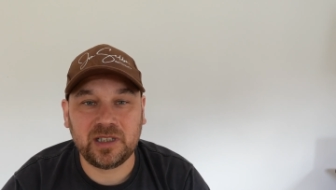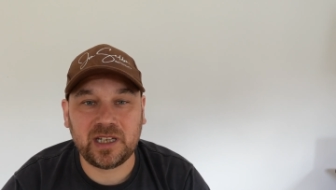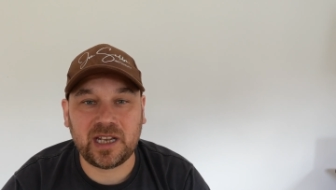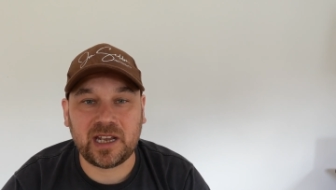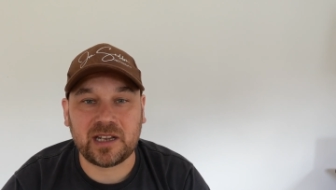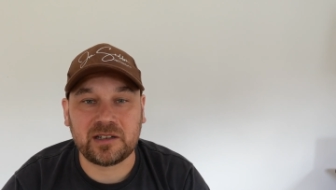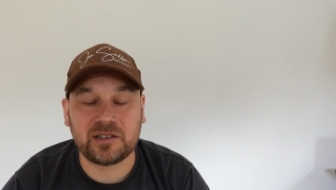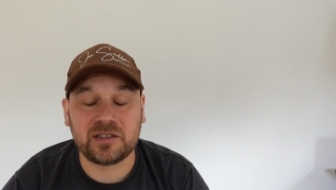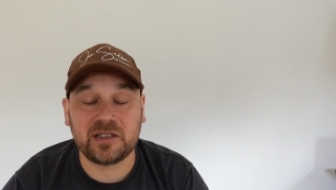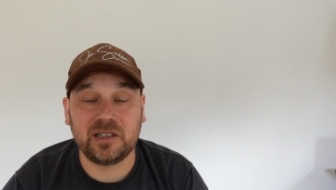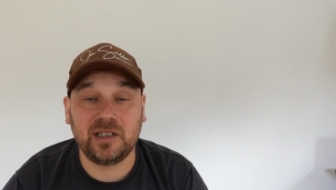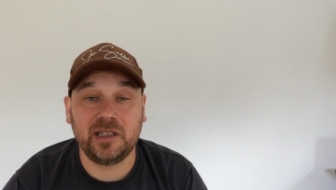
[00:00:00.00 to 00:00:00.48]

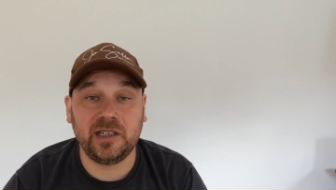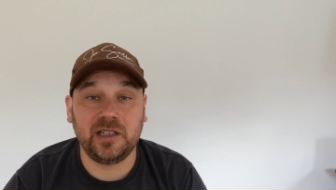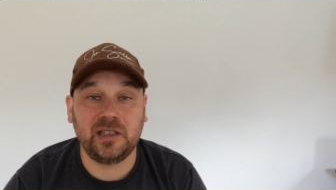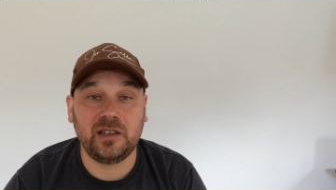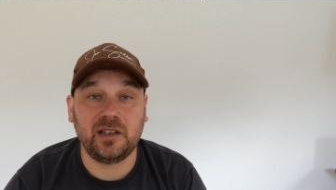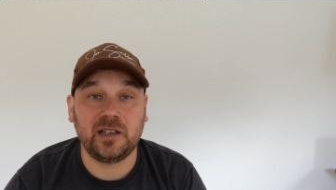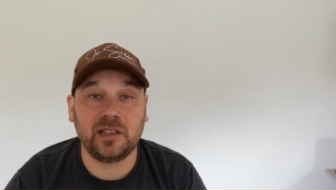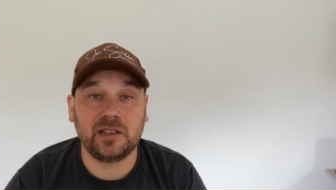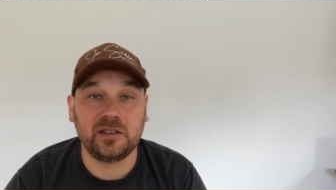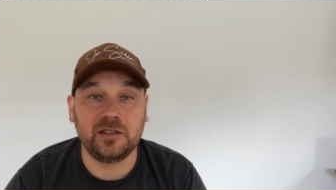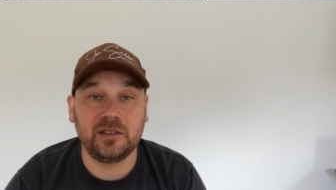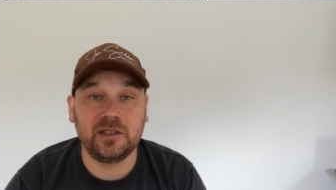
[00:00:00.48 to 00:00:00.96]
actually
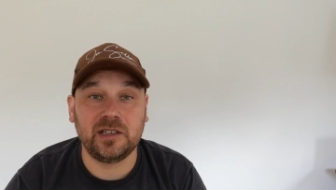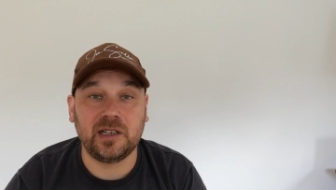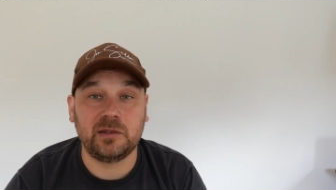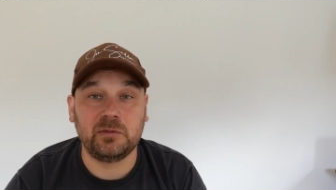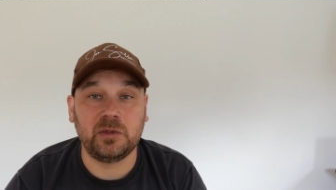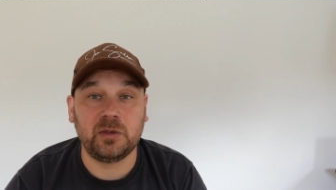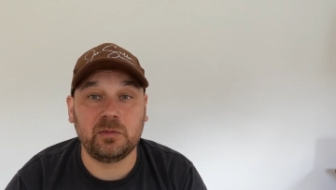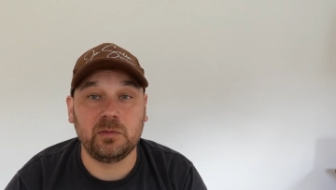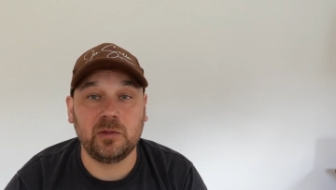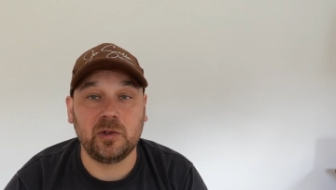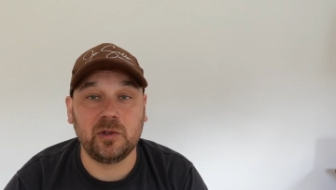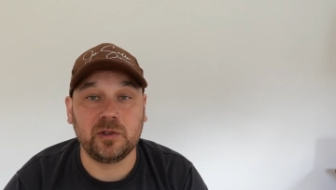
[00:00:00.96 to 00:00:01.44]
I could have done
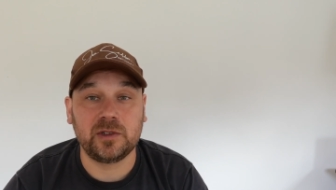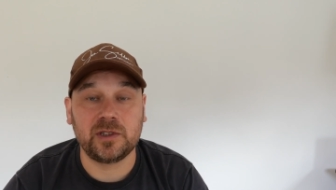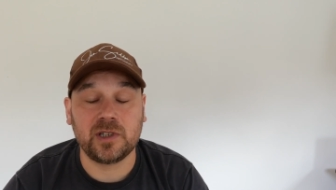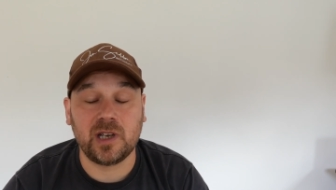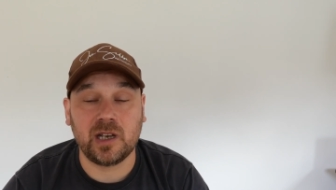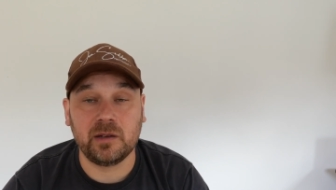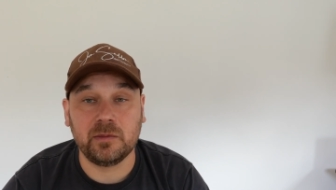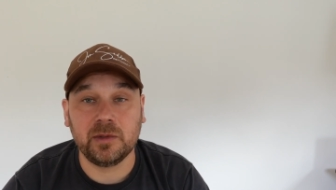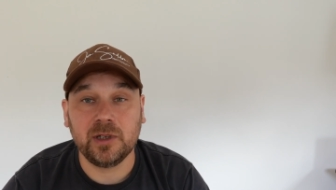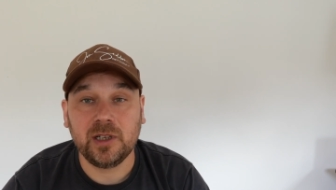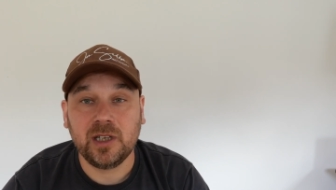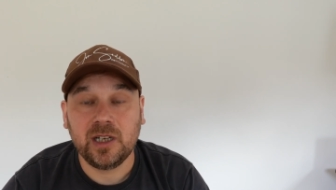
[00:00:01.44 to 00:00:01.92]
with more
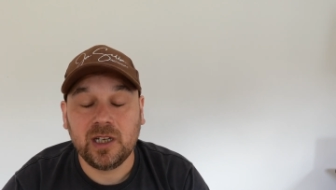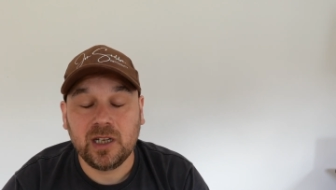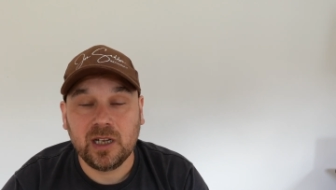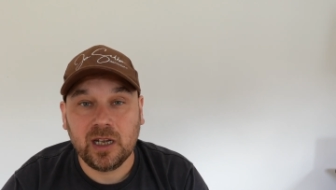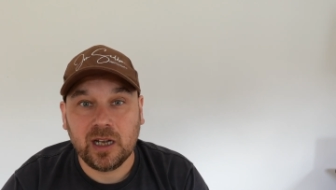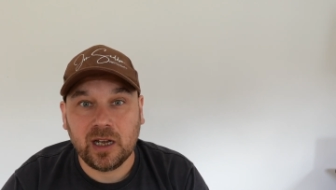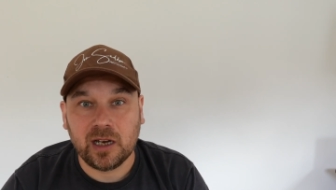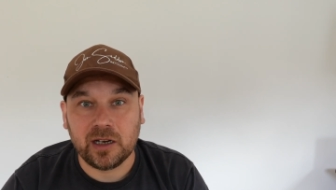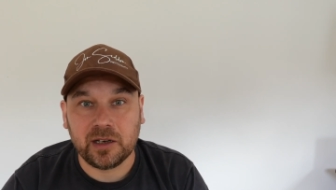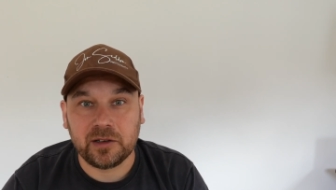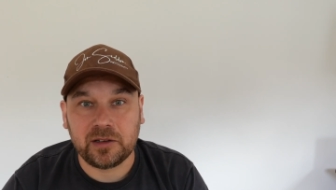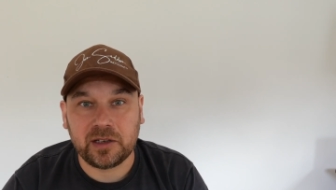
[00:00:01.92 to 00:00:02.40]
time.
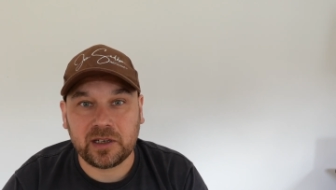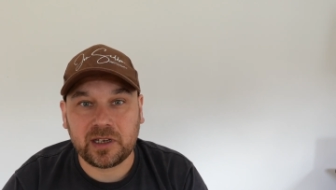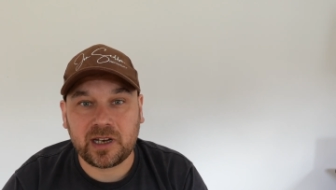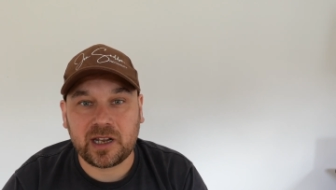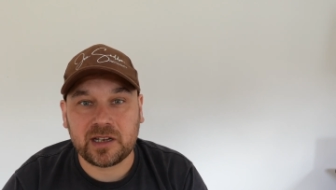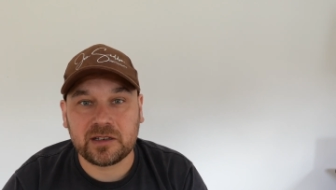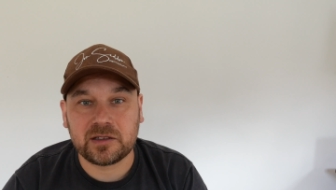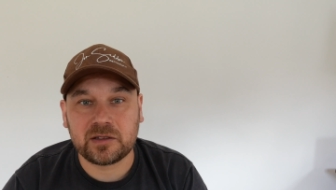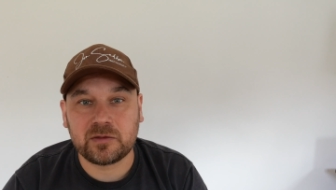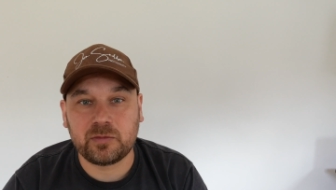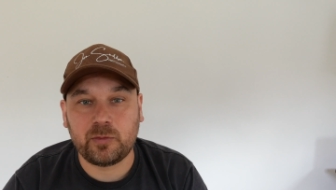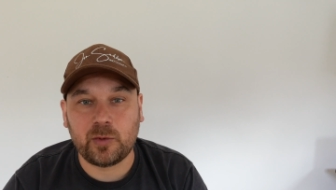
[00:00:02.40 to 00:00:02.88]
And I think
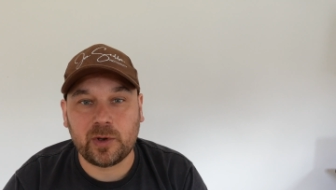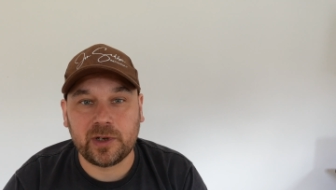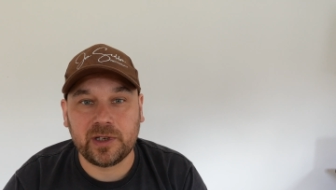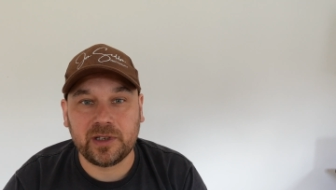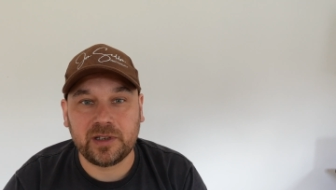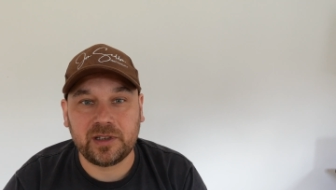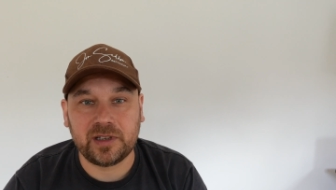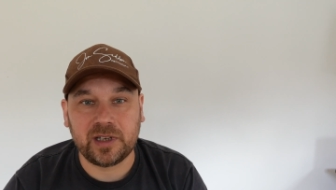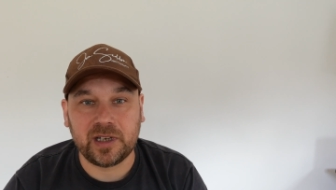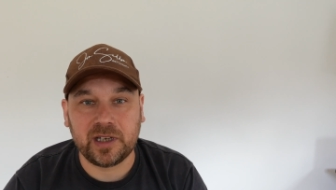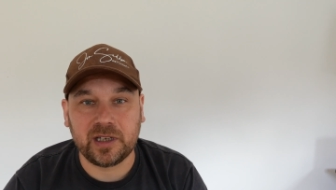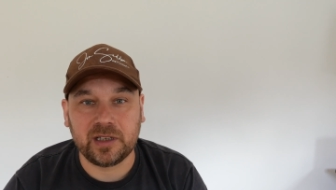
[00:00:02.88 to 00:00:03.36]
that's one
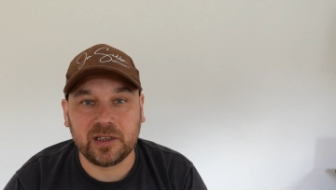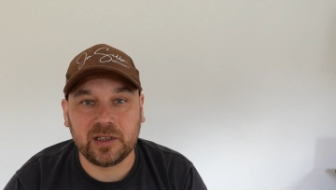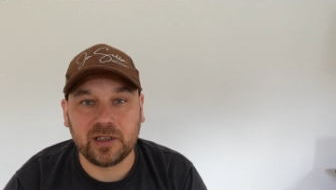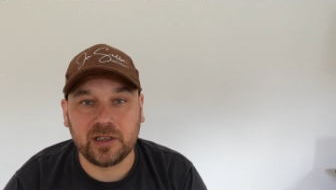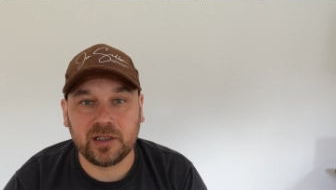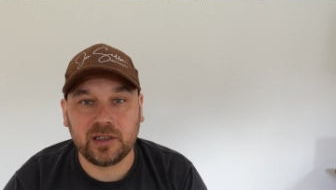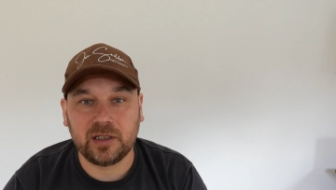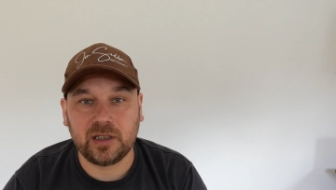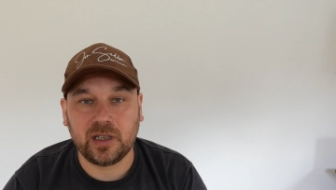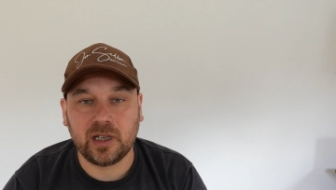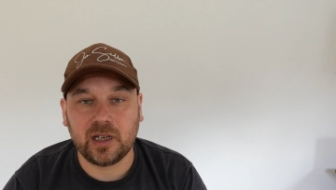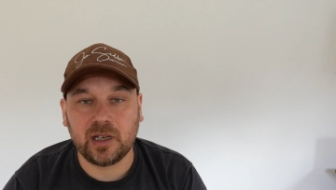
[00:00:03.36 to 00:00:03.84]
thing
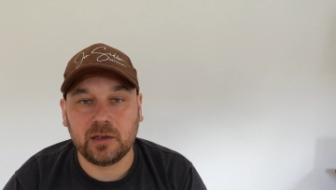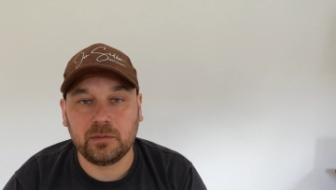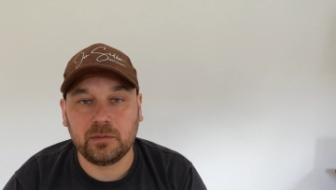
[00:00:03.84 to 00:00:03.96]
that